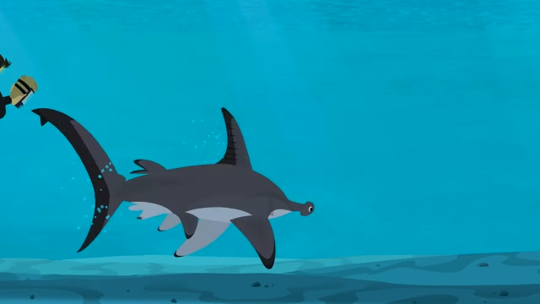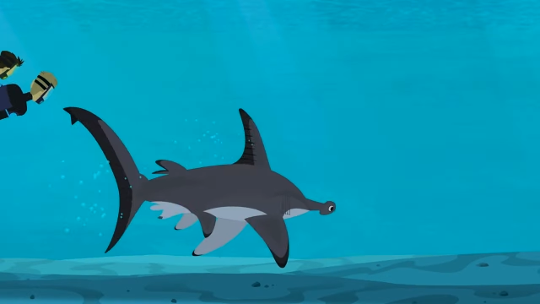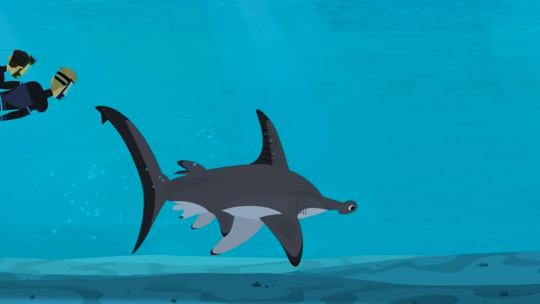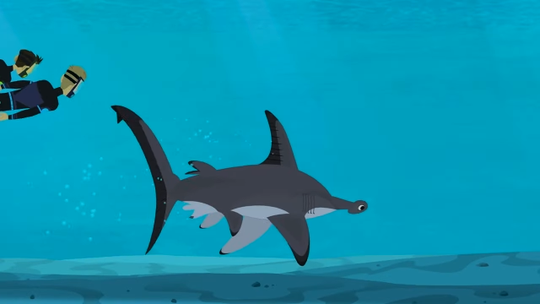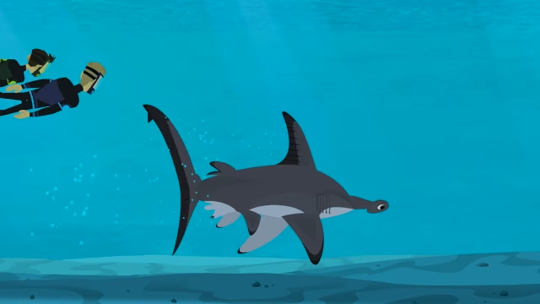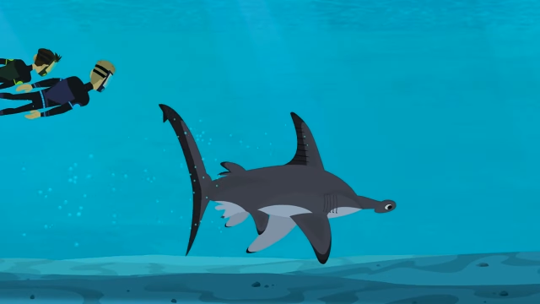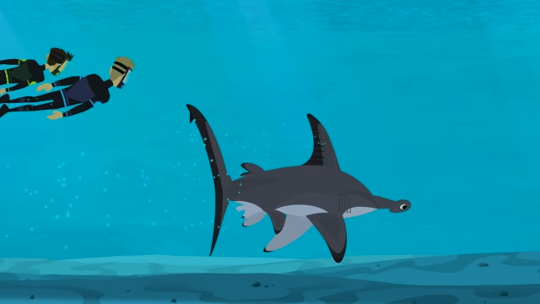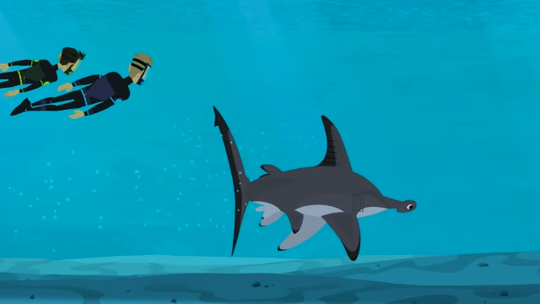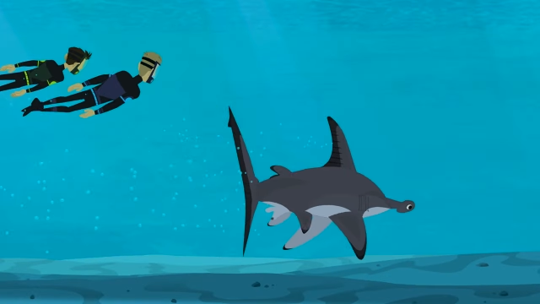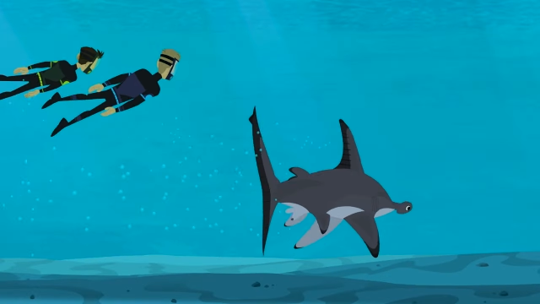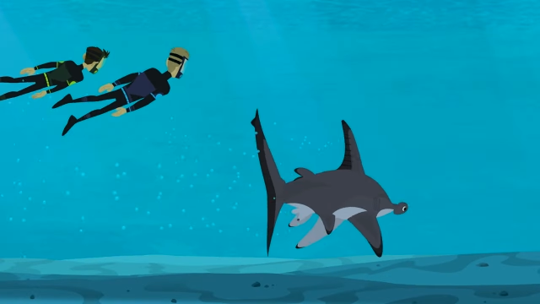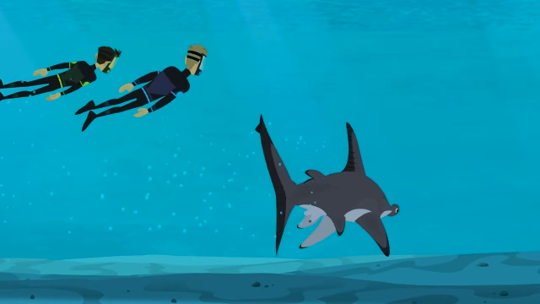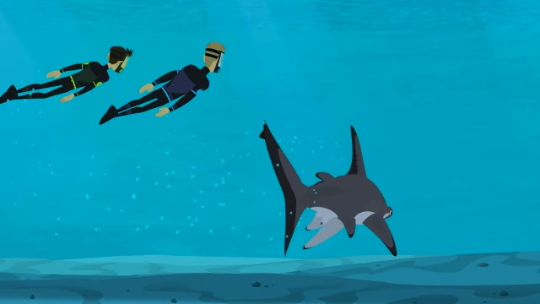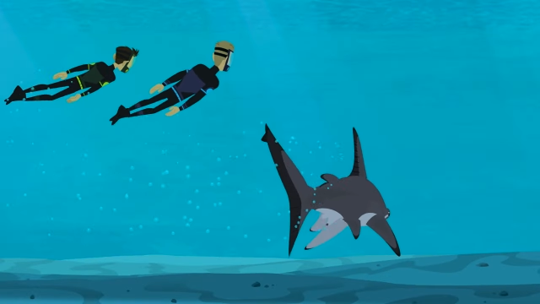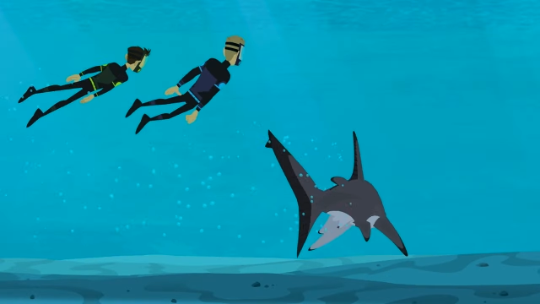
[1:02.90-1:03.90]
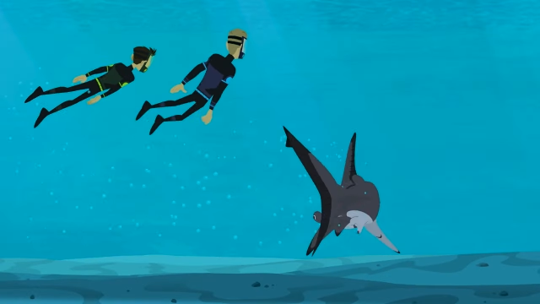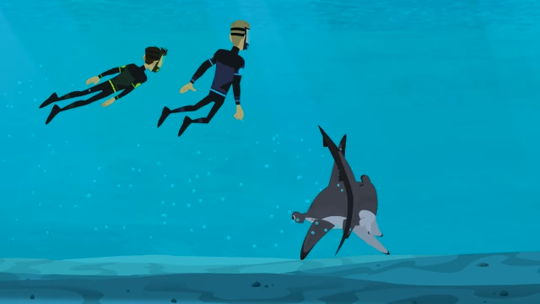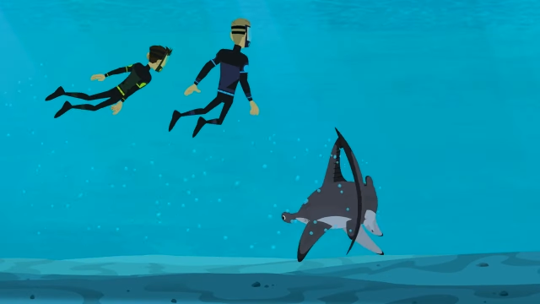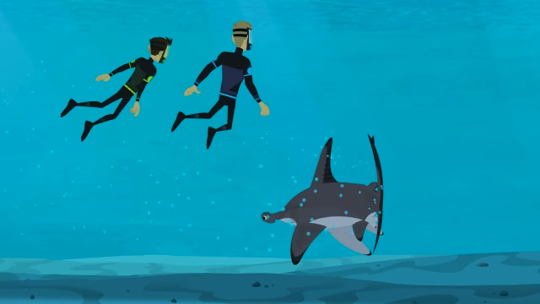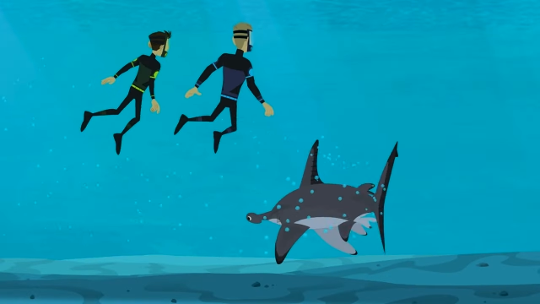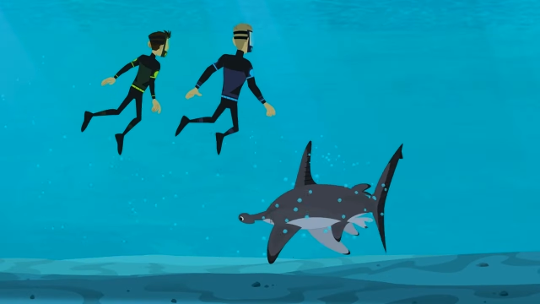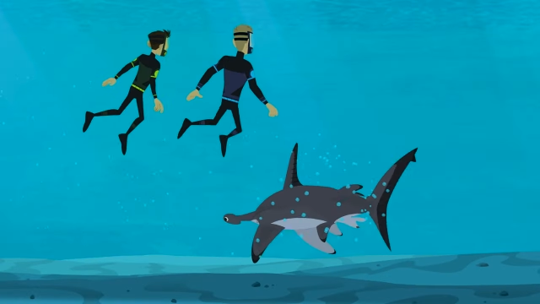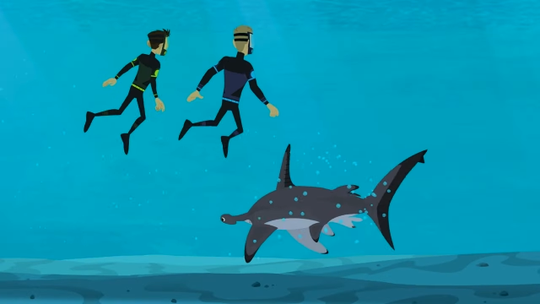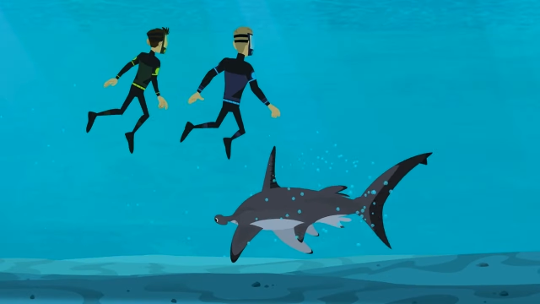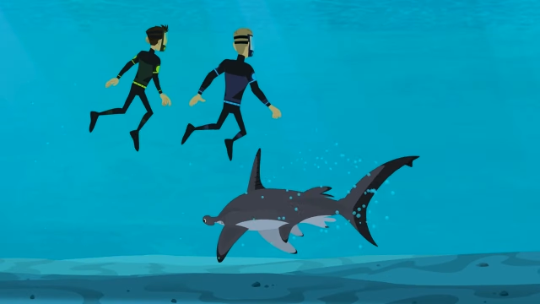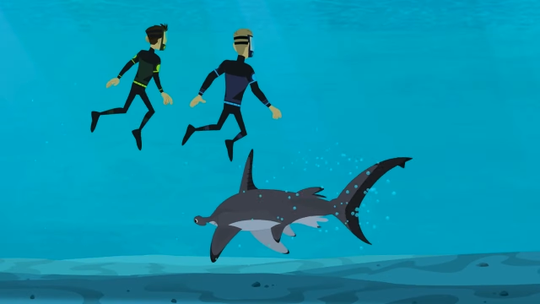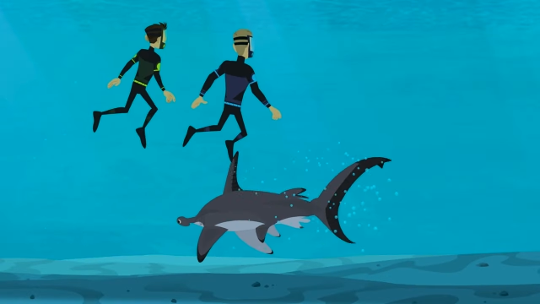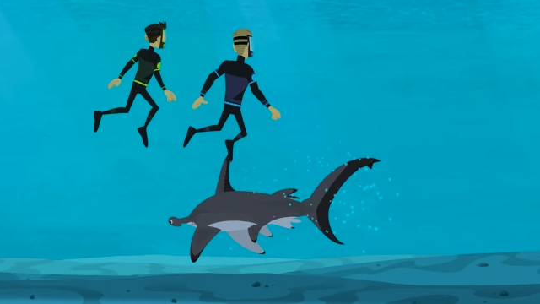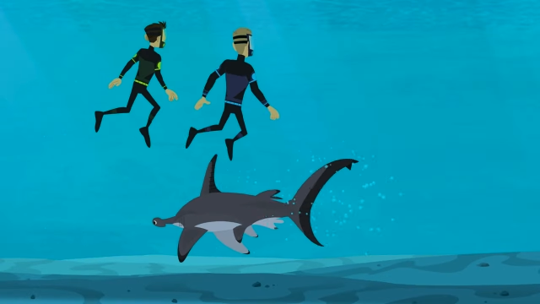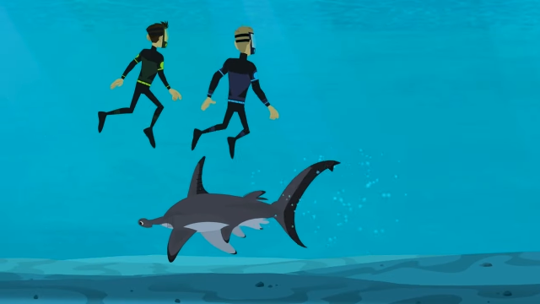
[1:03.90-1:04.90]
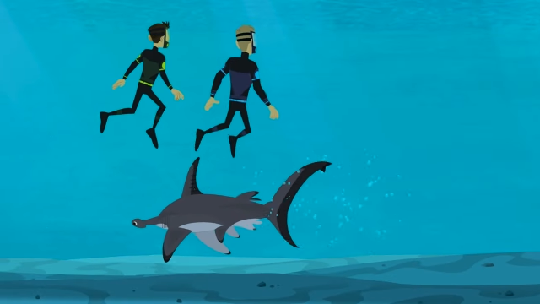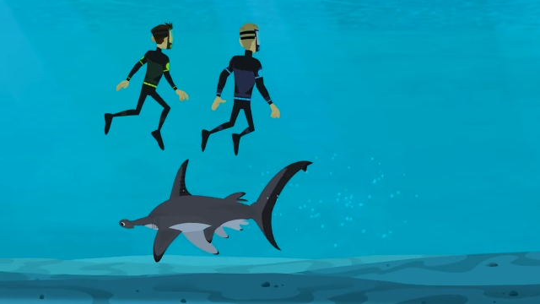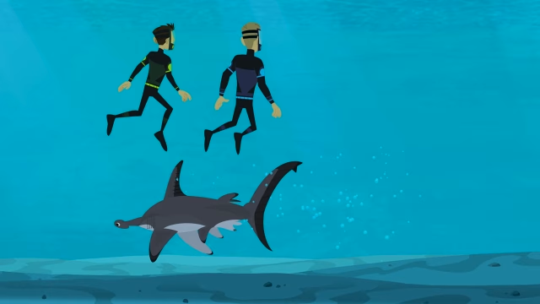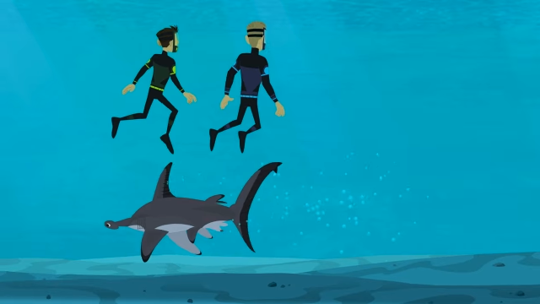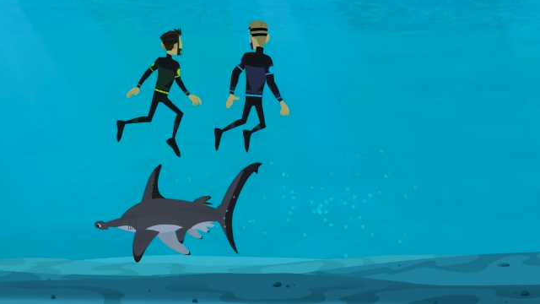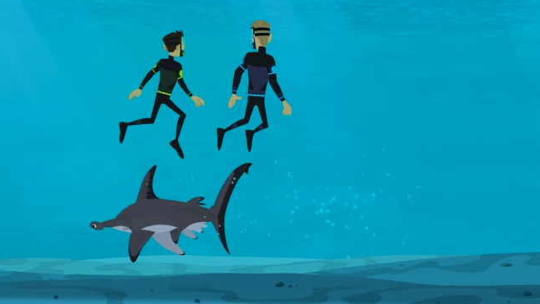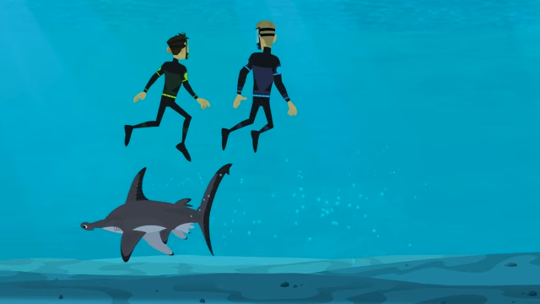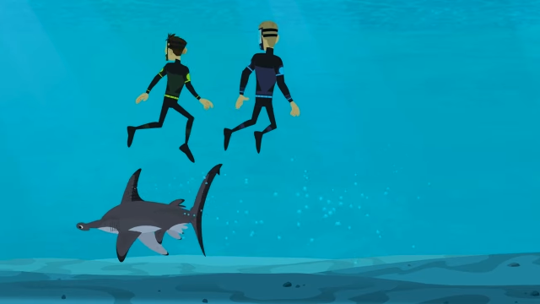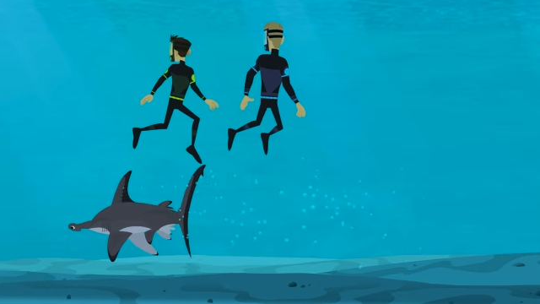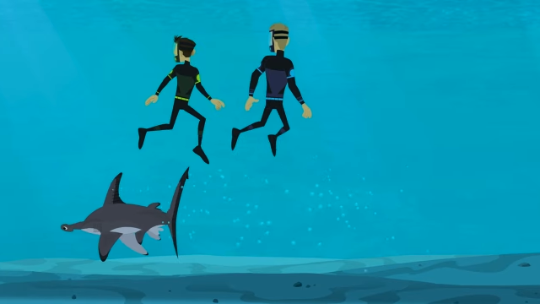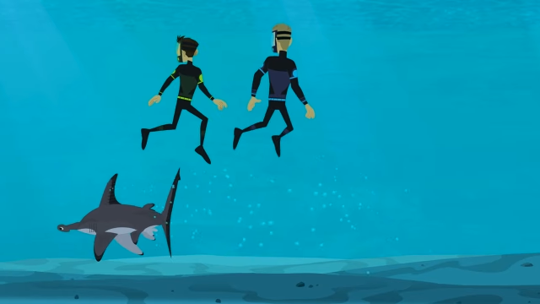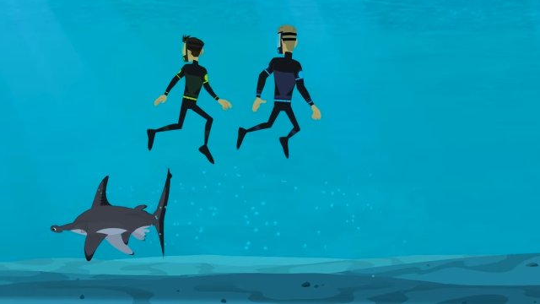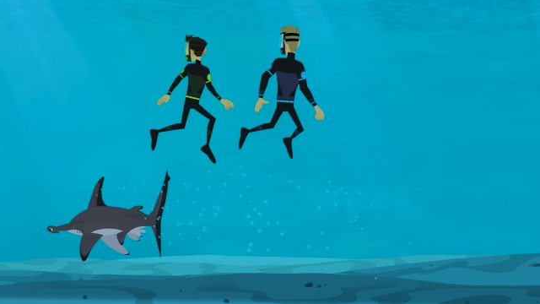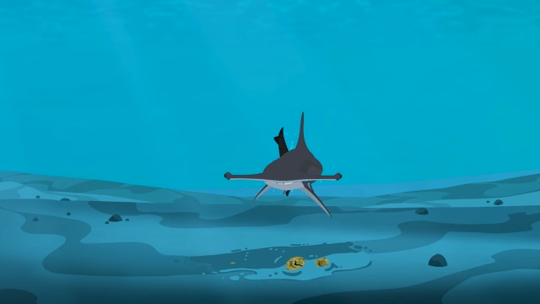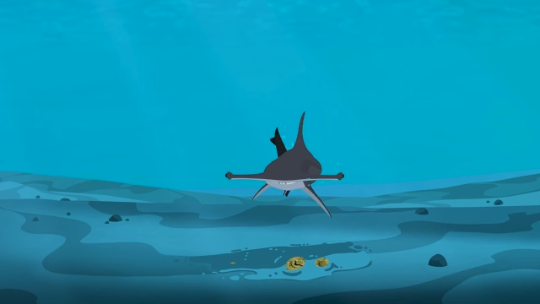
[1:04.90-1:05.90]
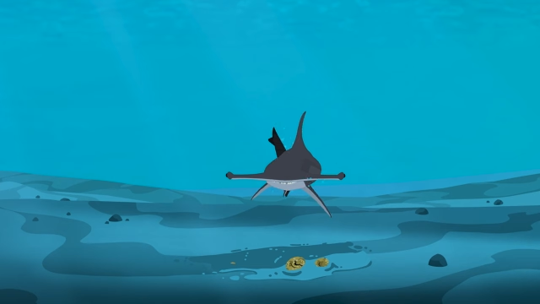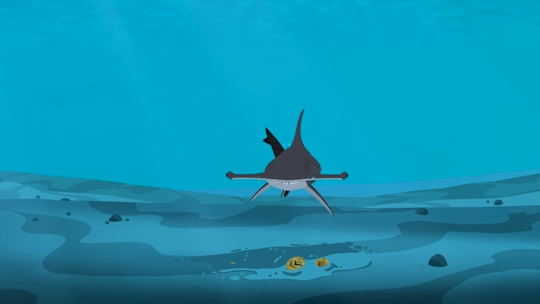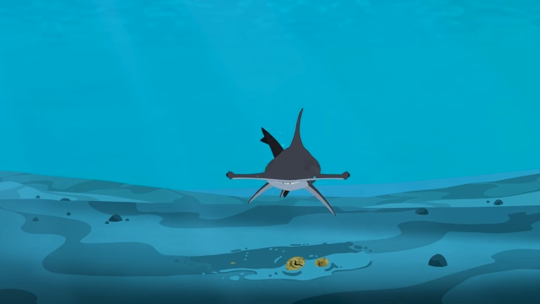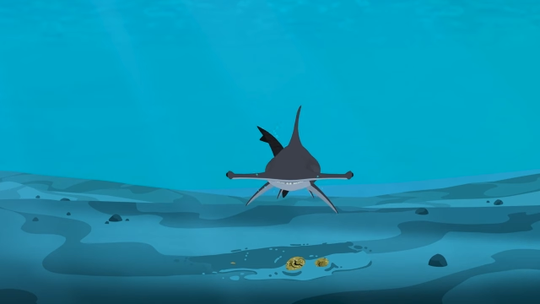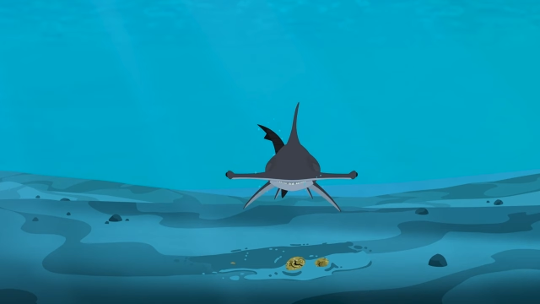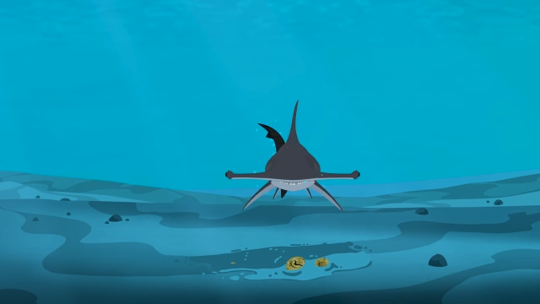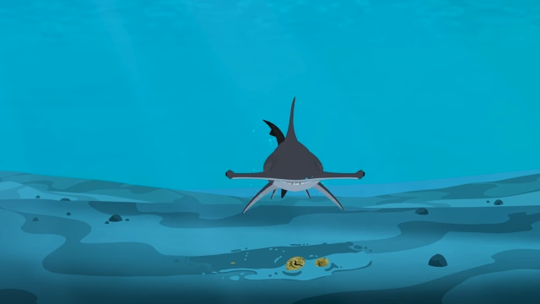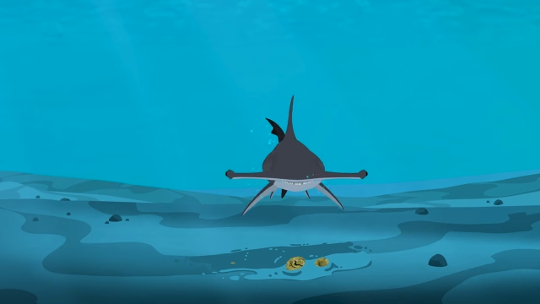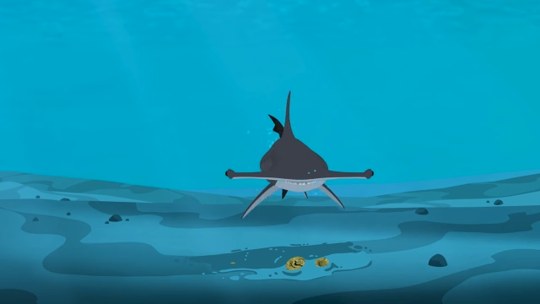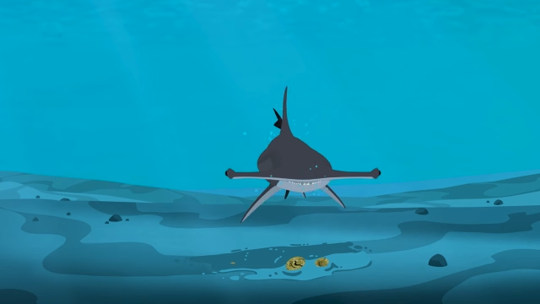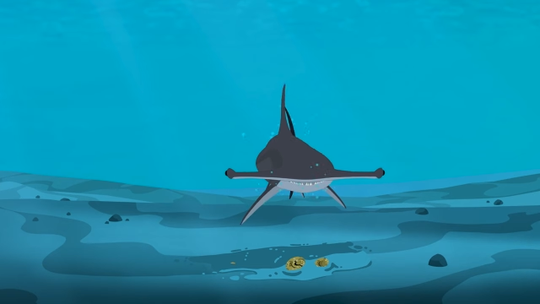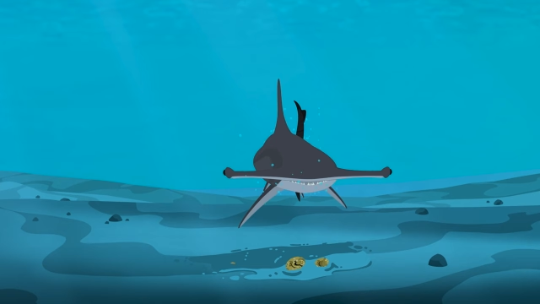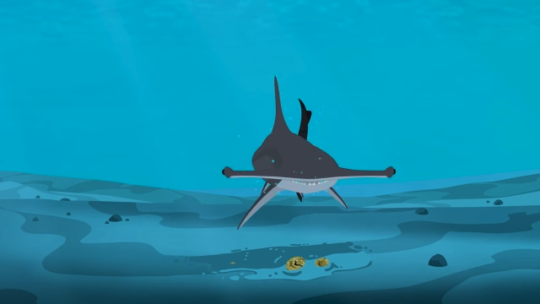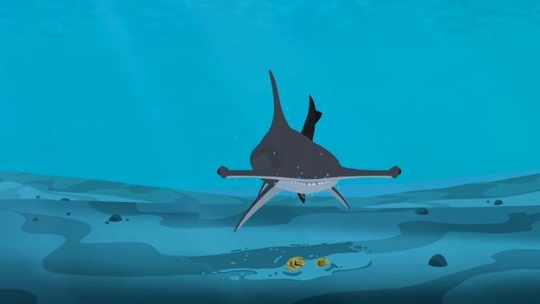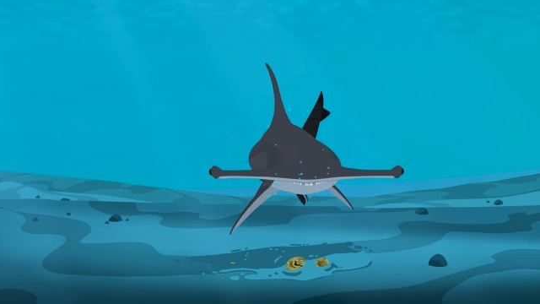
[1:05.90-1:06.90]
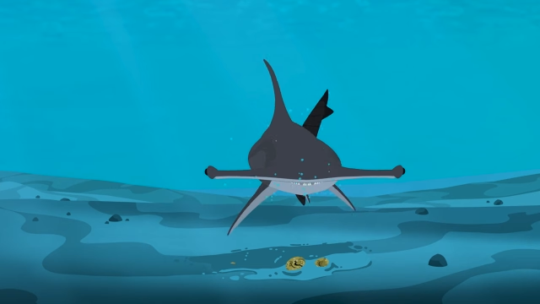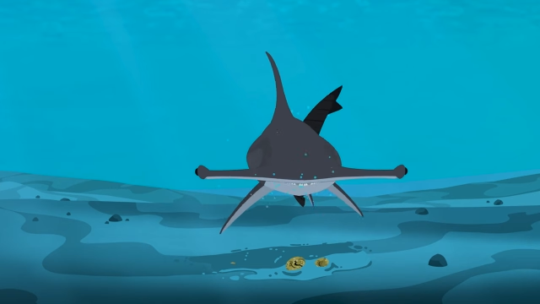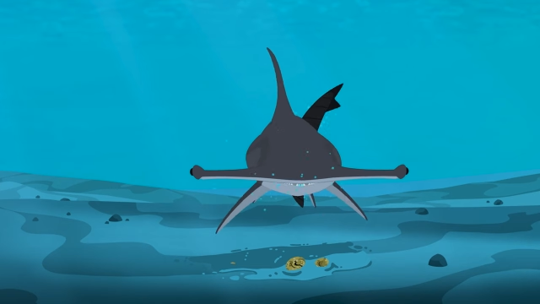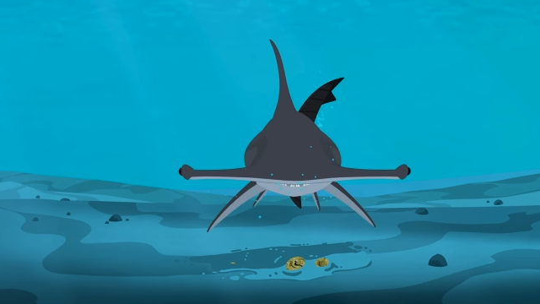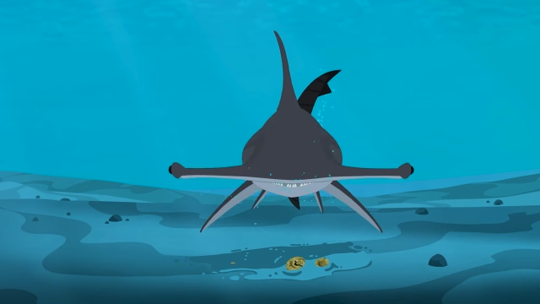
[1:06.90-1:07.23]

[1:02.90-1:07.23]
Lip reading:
Nobody's mouth can be seen.